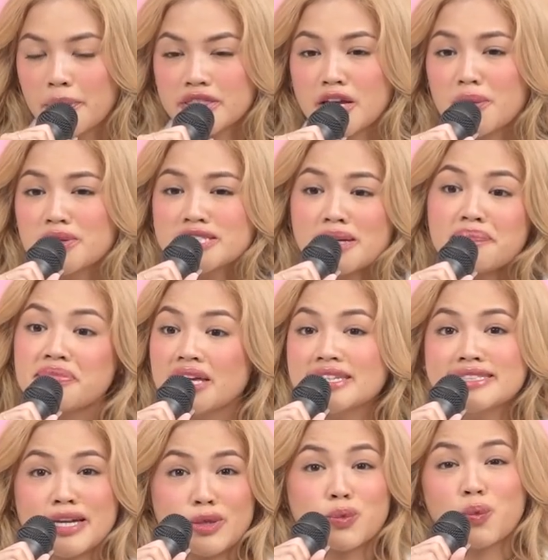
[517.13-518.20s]
but there were some
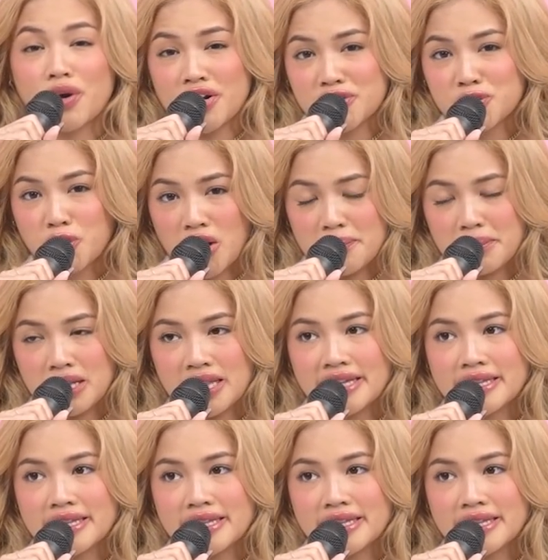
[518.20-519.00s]
things that weren't normal.